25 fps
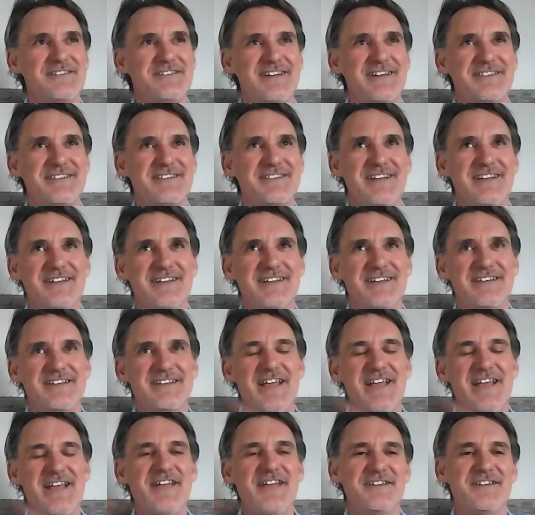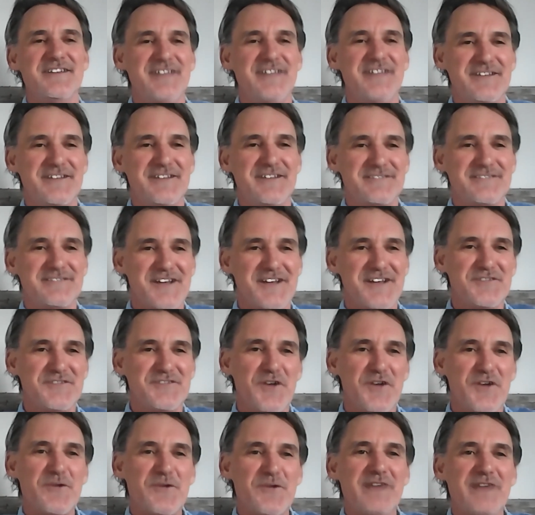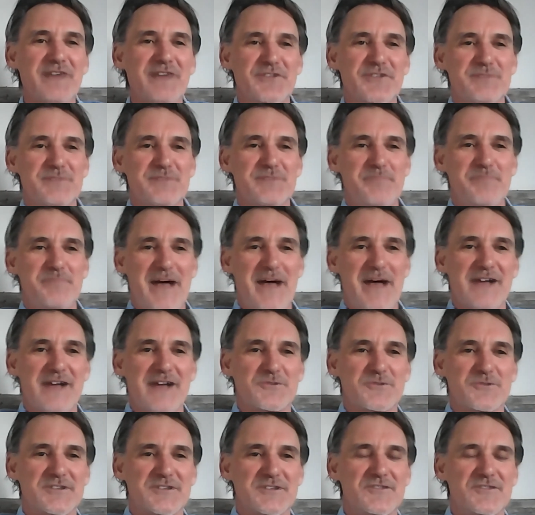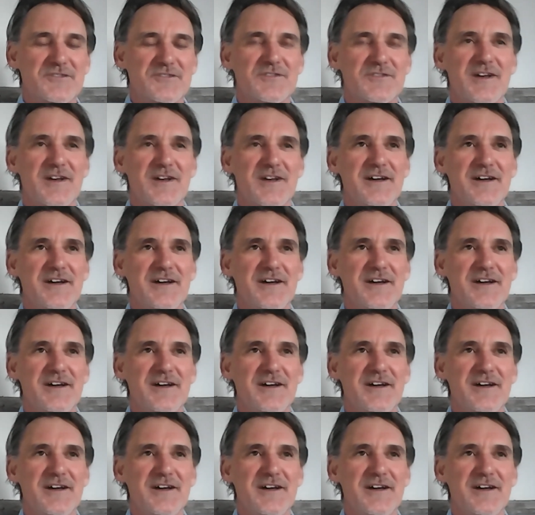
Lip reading: at the end and then kind of unravel it backwards. We